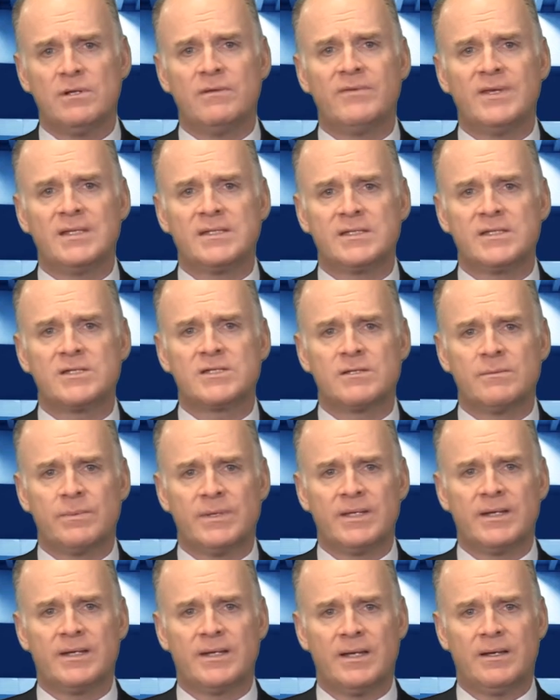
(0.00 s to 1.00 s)
of
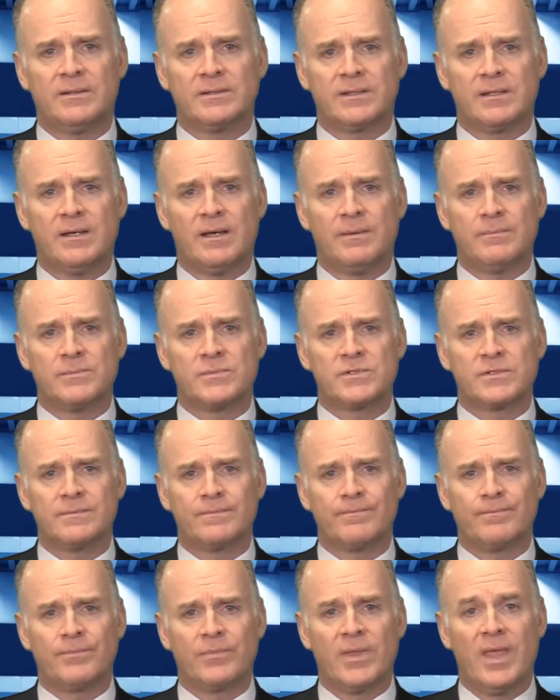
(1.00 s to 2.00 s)
anticipated outcomes.
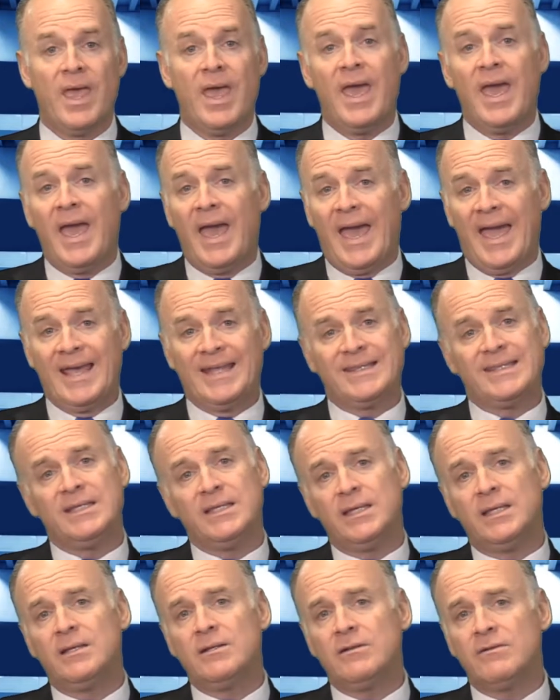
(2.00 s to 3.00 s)
At
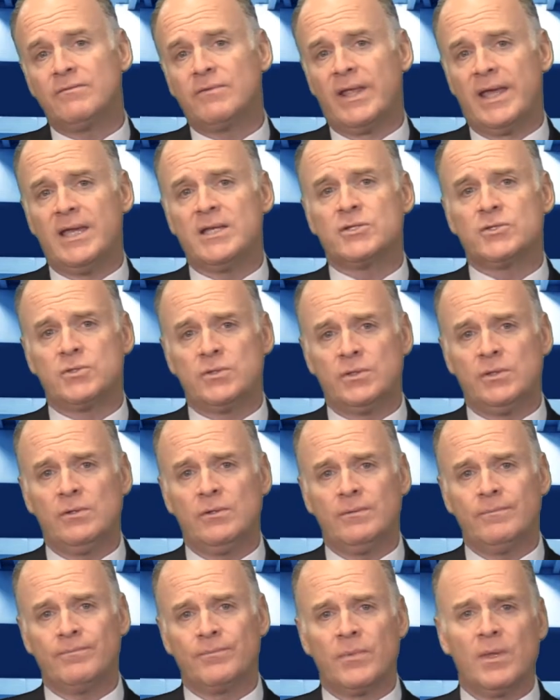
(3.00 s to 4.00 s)
the end of last
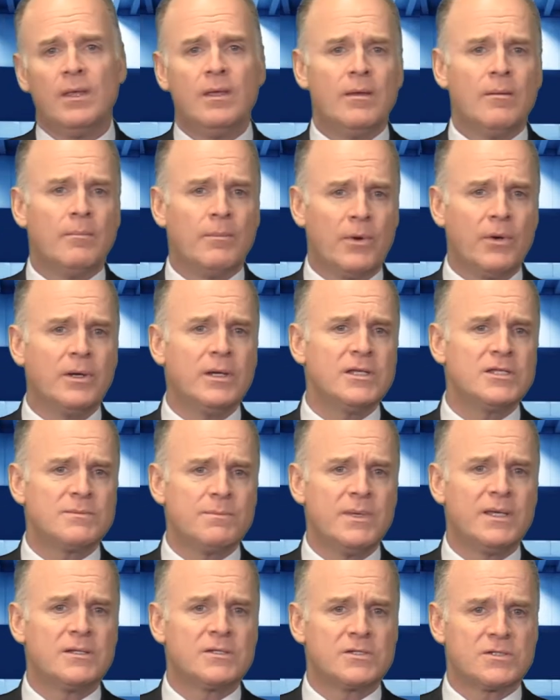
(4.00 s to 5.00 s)
year, markets
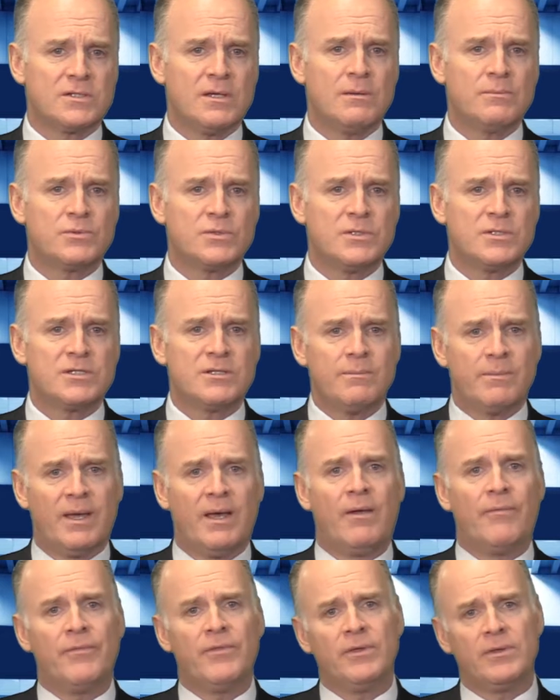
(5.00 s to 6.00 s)
made assumptions
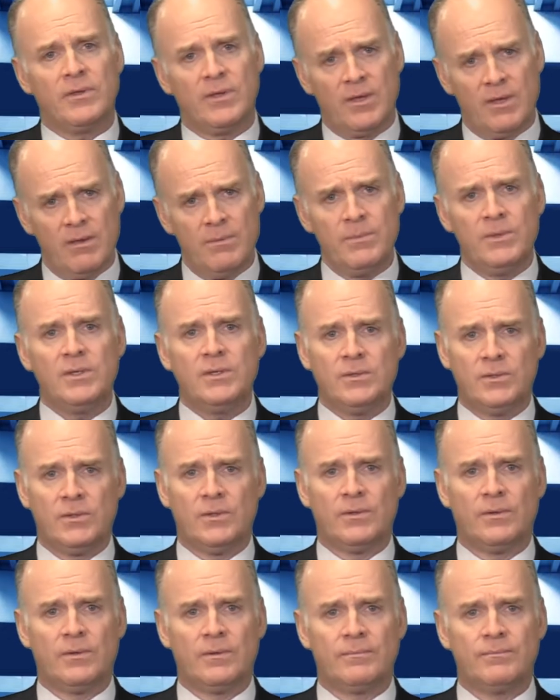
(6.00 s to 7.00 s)
about the coming
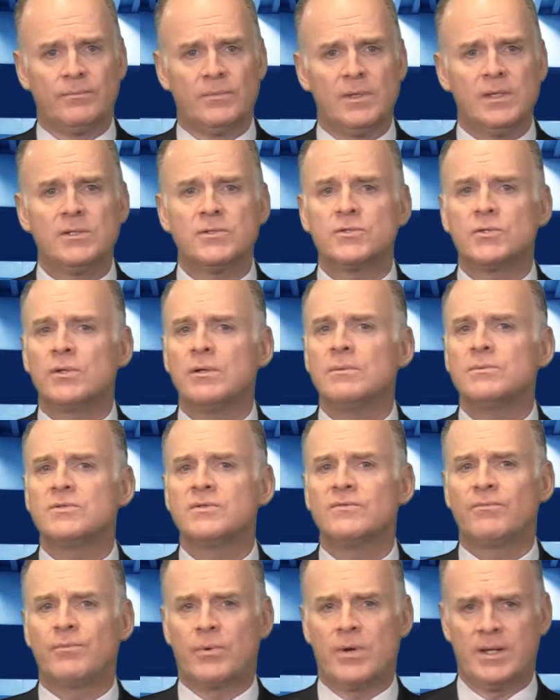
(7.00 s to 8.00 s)
year in terms
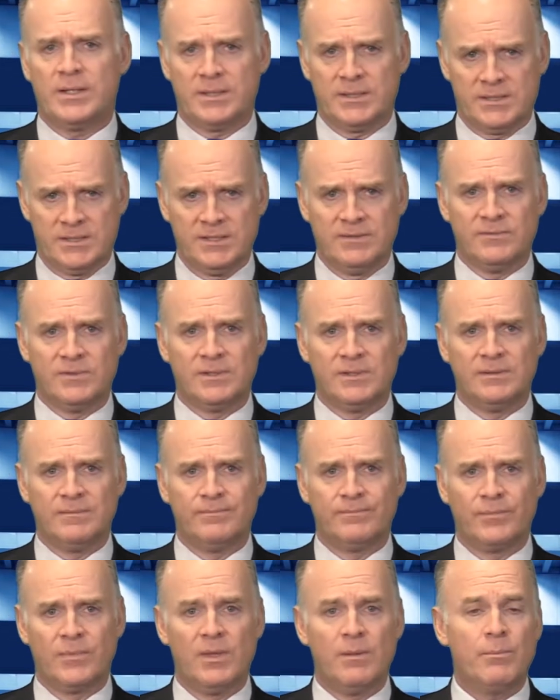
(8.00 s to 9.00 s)
of productivity,
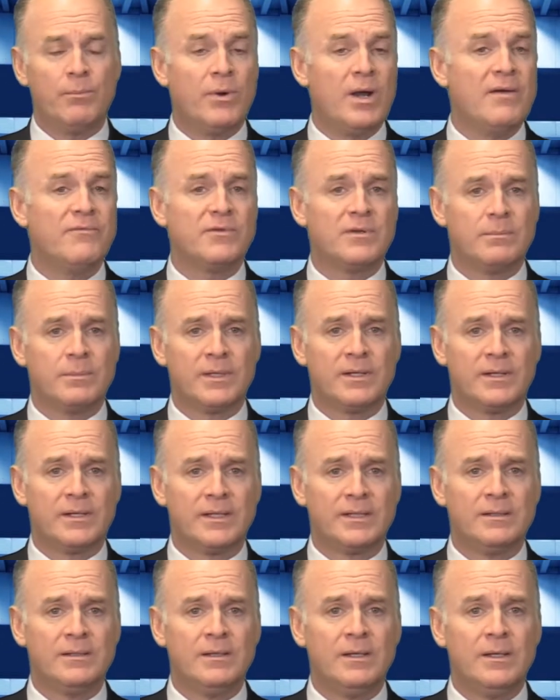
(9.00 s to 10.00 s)

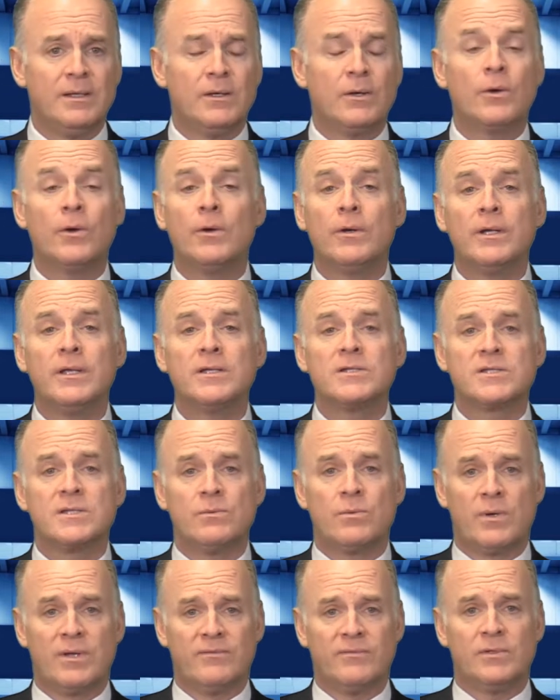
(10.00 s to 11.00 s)
profitability, earnings, and
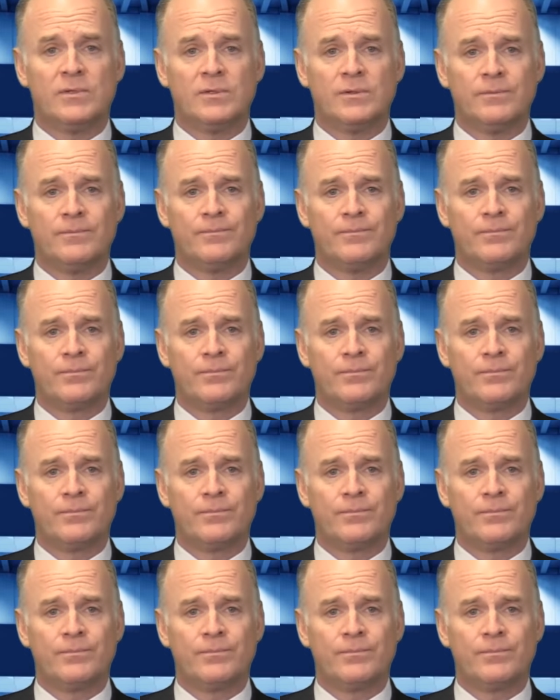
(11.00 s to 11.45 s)
revenue.